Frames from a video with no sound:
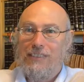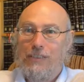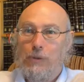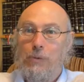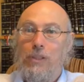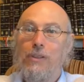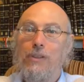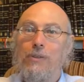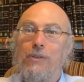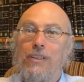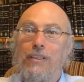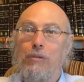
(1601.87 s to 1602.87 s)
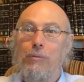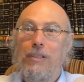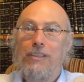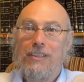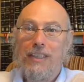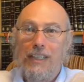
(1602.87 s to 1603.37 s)
do we know
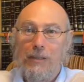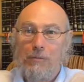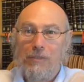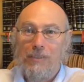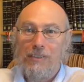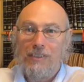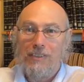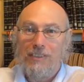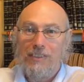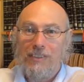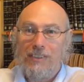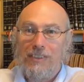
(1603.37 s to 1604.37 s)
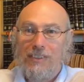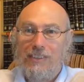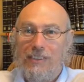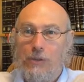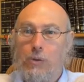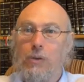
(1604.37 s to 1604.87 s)
everybody's name?
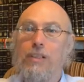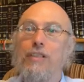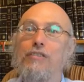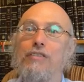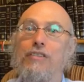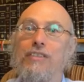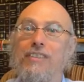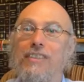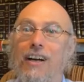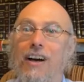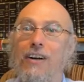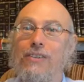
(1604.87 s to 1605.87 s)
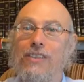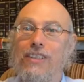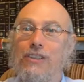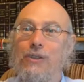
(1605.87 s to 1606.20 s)
Who lived 100,